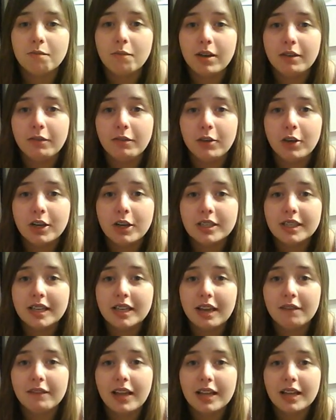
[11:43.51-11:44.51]
If you go to the
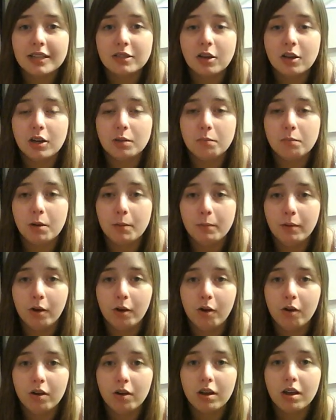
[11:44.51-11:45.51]
left hand side of my
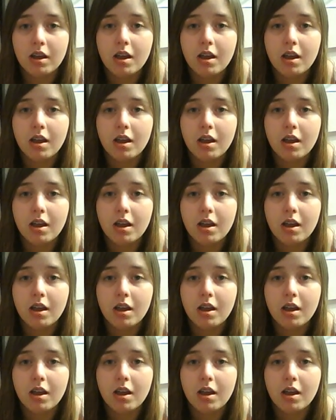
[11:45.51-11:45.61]
blog,